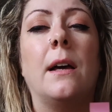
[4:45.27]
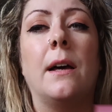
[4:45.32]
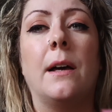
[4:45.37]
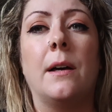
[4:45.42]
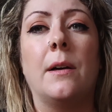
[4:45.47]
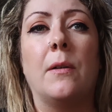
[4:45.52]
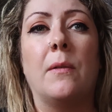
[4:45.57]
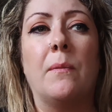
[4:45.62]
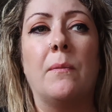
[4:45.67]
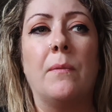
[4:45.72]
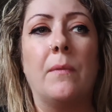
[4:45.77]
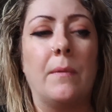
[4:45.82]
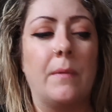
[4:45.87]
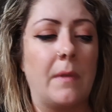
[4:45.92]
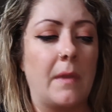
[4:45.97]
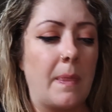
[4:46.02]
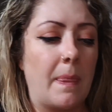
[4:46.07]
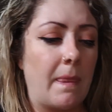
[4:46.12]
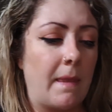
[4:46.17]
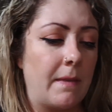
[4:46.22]
And
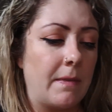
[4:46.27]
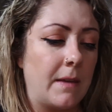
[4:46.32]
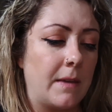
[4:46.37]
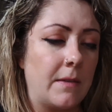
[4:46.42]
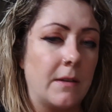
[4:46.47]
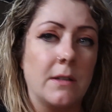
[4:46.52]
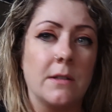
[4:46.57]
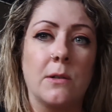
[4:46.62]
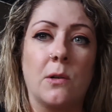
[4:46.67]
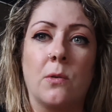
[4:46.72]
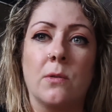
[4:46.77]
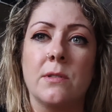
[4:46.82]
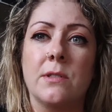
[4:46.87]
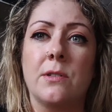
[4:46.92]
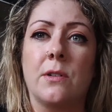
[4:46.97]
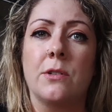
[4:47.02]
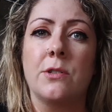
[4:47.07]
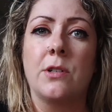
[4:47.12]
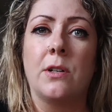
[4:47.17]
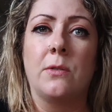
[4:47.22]
then the
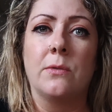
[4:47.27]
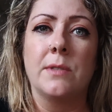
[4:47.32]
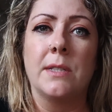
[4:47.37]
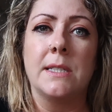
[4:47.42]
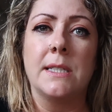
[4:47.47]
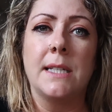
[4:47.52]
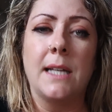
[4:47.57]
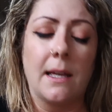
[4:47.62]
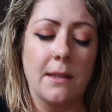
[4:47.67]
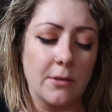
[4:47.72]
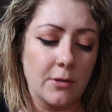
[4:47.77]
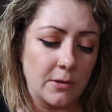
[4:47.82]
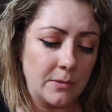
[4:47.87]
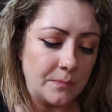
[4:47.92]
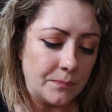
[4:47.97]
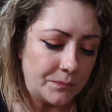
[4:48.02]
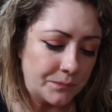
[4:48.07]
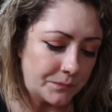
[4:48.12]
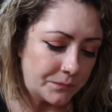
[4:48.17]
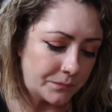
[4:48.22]
cornstarch holds it together.